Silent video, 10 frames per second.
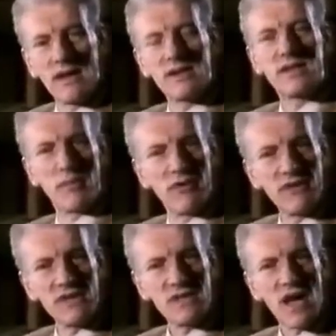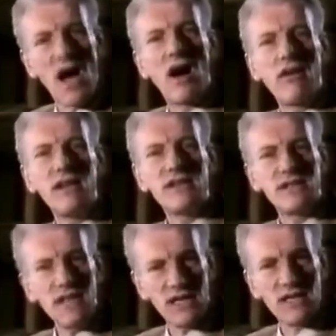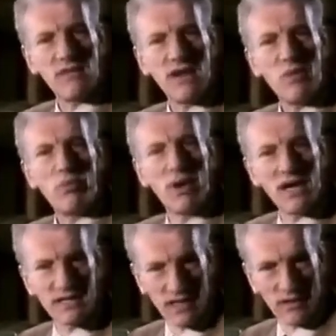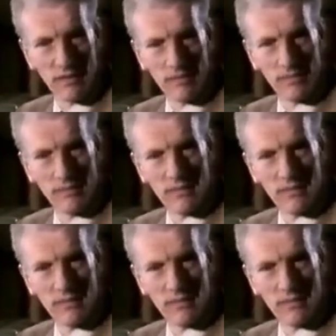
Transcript: Some of us are instinctively political.